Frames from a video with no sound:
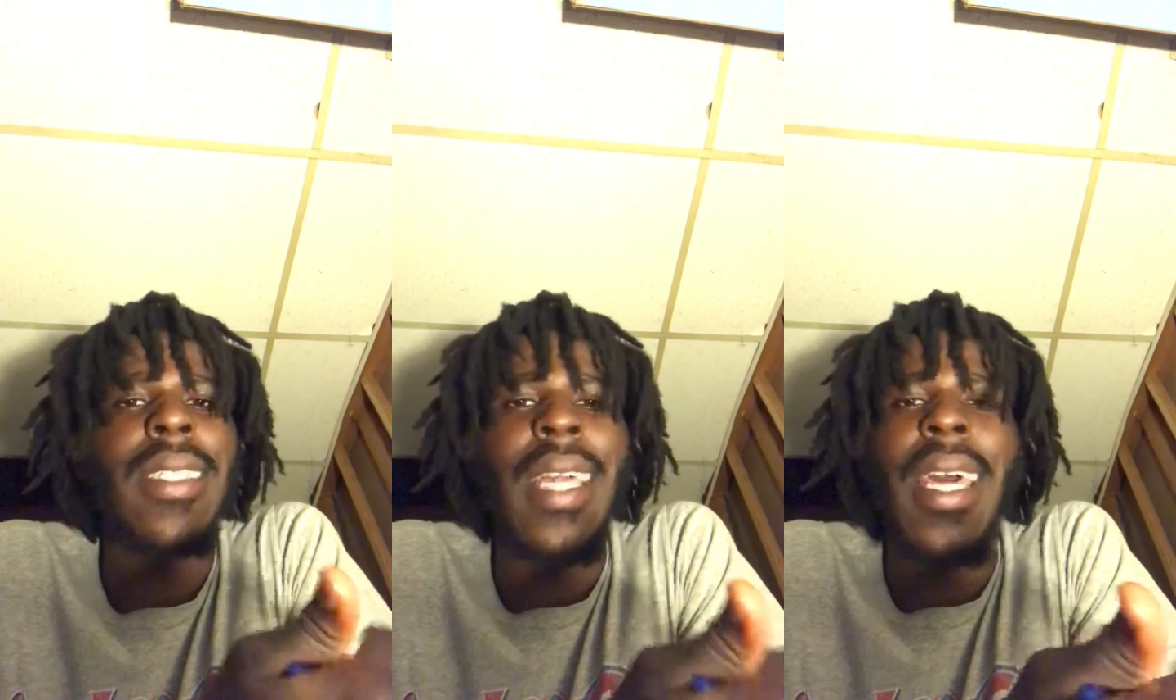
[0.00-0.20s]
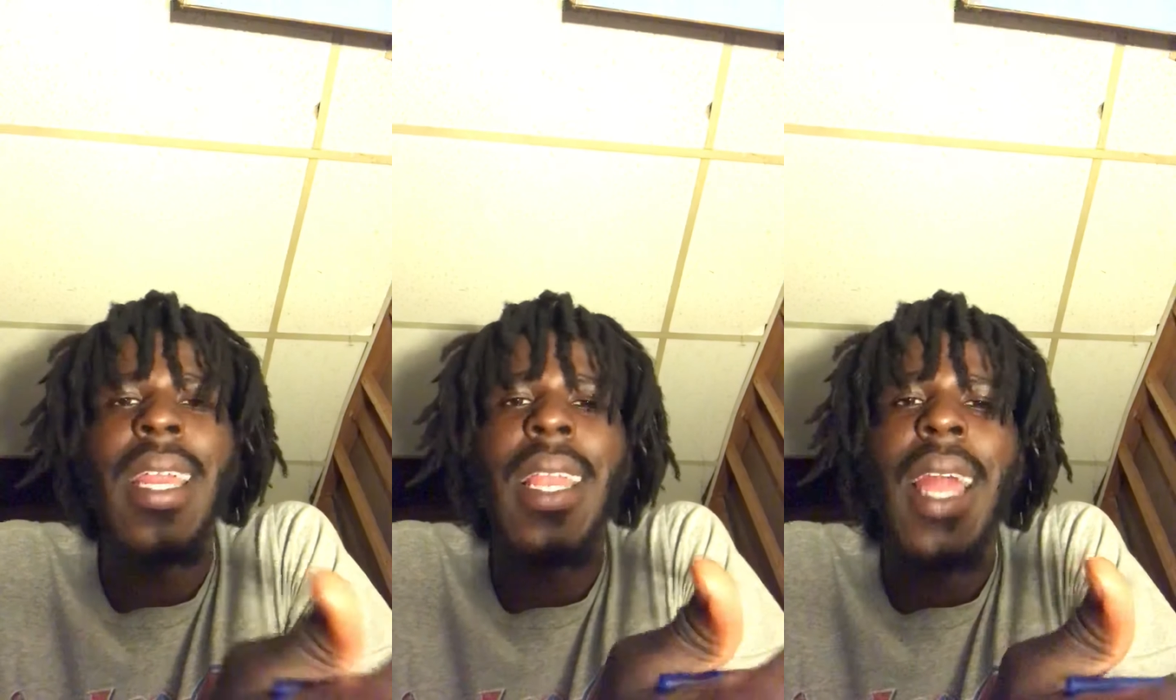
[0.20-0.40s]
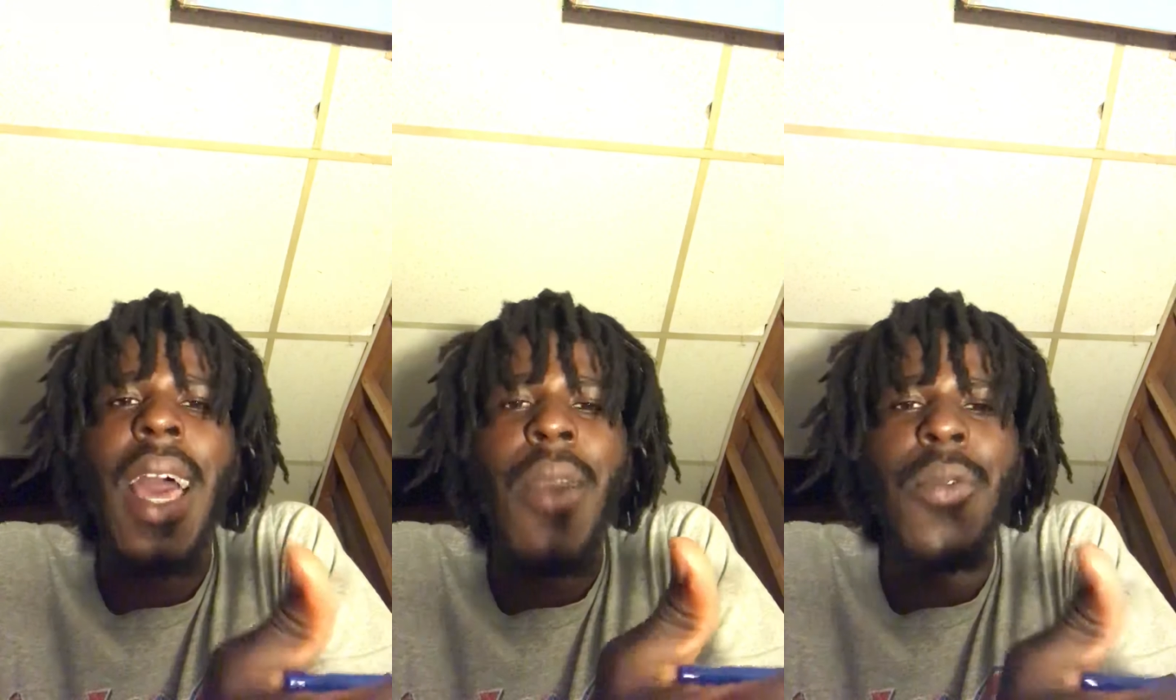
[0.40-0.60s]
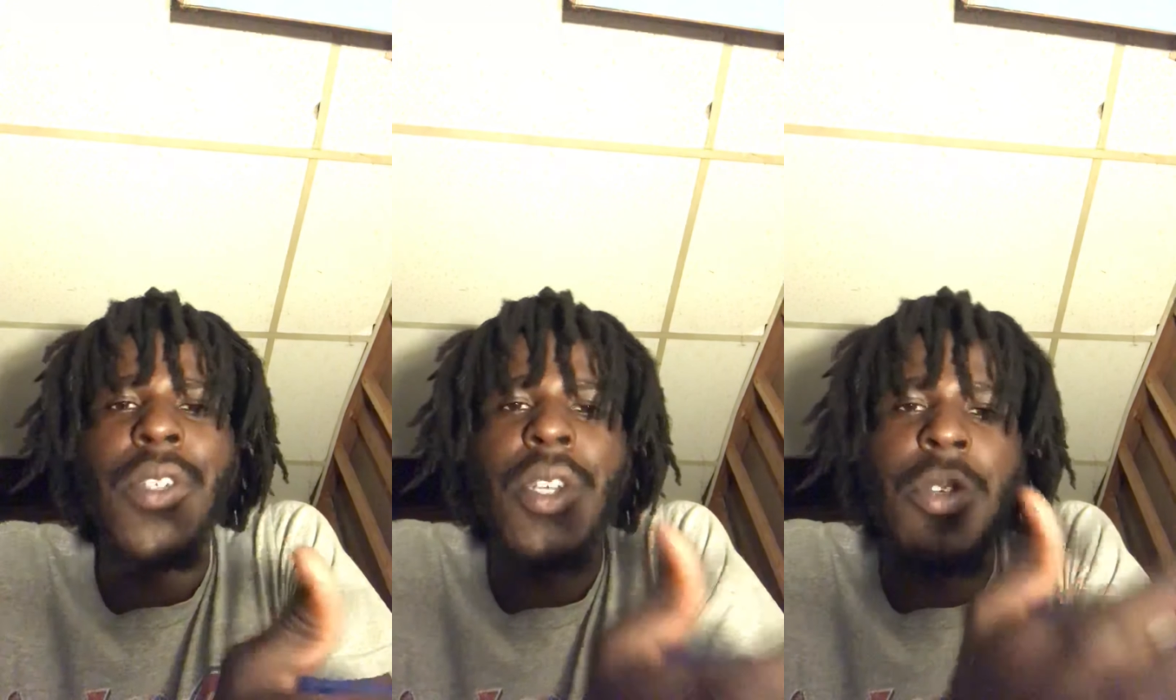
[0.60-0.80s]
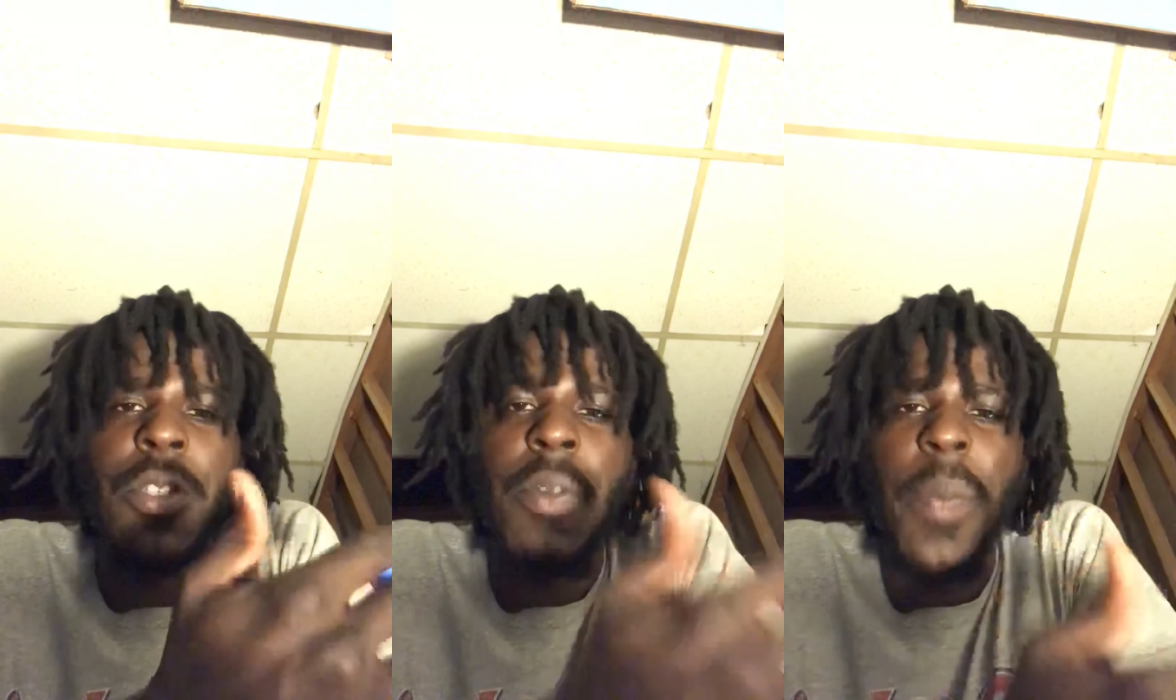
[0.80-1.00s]
not aligned with
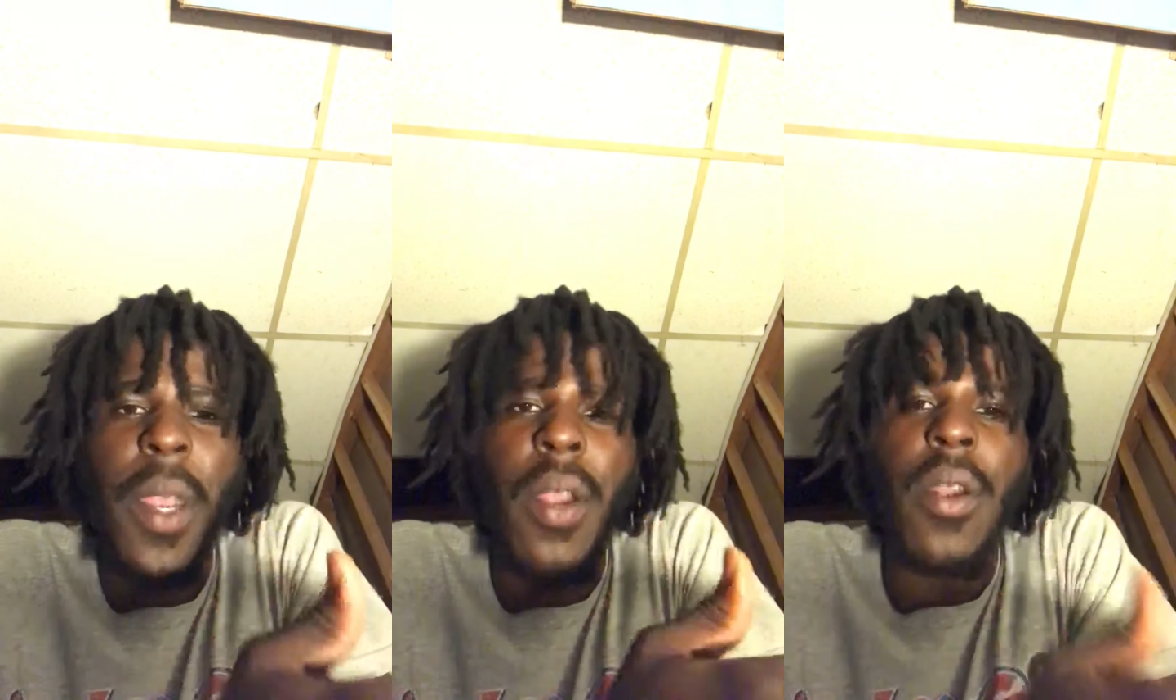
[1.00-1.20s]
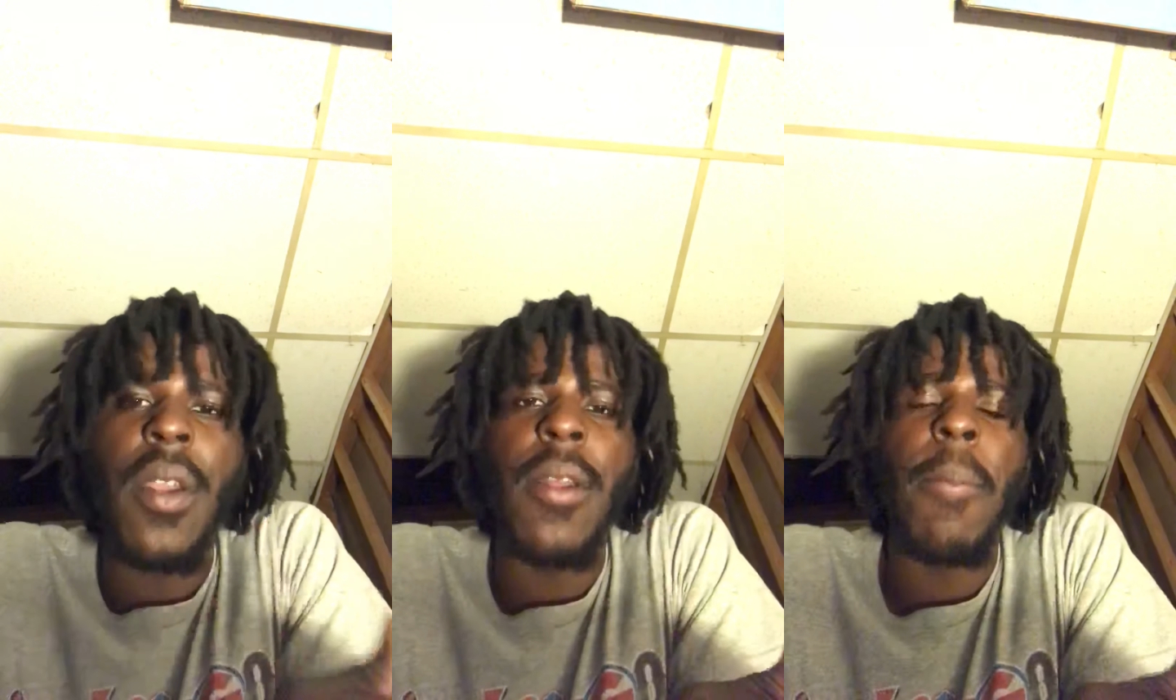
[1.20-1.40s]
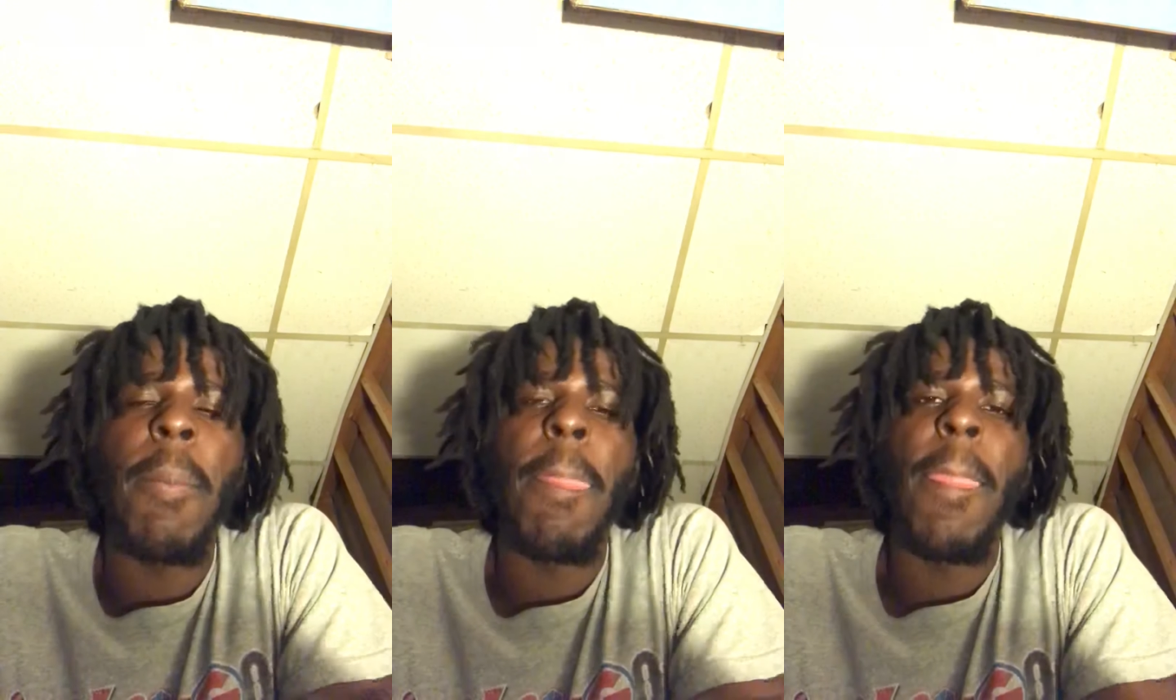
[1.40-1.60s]
your spirit